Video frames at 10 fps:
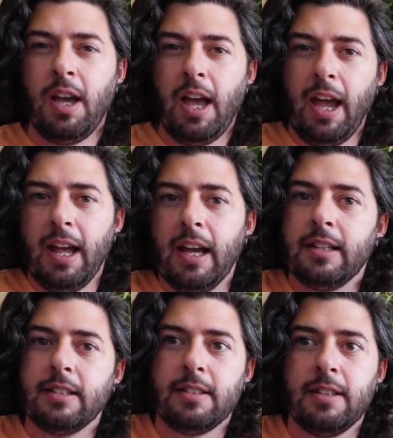
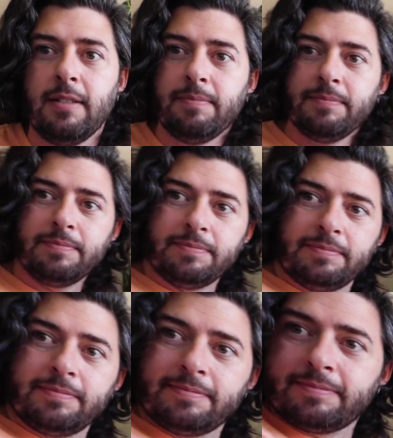and
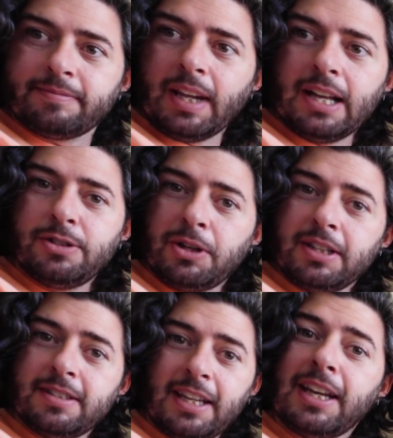as you
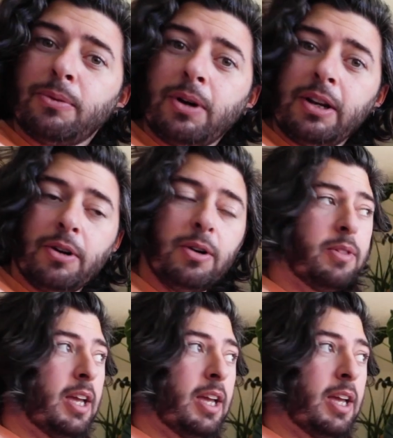can see, it regrew,